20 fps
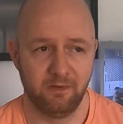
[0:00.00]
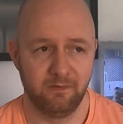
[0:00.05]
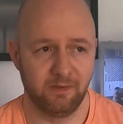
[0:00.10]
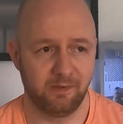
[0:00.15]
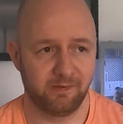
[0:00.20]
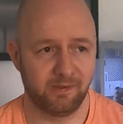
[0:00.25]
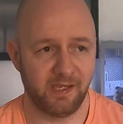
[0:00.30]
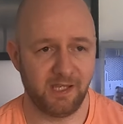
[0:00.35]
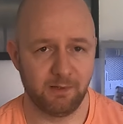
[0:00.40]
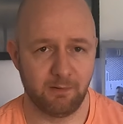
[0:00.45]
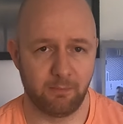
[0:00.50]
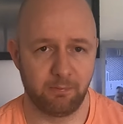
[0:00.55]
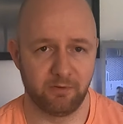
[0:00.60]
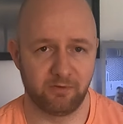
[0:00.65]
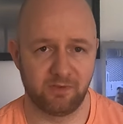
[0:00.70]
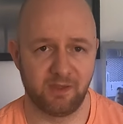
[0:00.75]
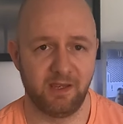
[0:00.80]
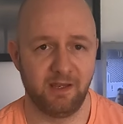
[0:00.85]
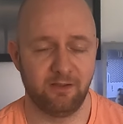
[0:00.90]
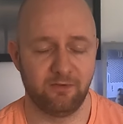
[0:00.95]
they tighten them up
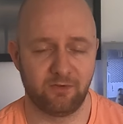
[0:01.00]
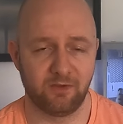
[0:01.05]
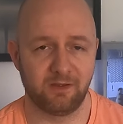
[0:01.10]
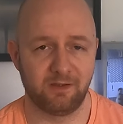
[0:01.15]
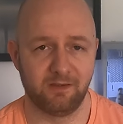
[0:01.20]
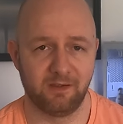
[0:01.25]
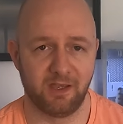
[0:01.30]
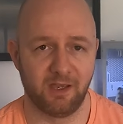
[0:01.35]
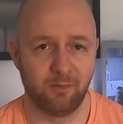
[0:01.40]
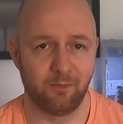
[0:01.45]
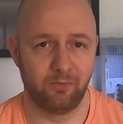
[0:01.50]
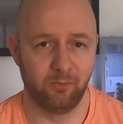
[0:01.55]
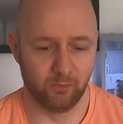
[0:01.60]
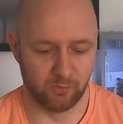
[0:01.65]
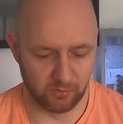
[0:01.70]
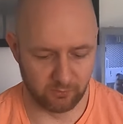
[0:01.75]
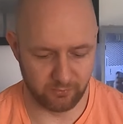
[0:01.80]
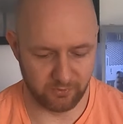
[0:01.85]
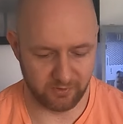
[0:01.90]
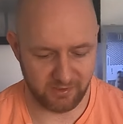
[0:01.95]
as tight as they can get with no
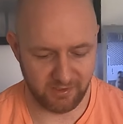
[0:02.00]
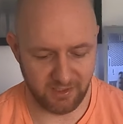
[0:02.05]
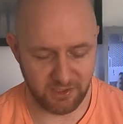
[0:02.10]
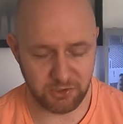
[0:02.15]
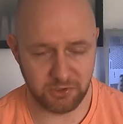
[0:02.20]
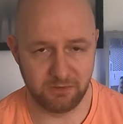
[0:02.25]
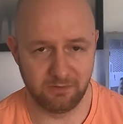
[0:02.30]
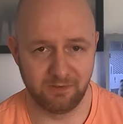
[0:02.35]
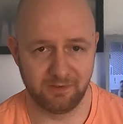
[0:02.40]
lubrication,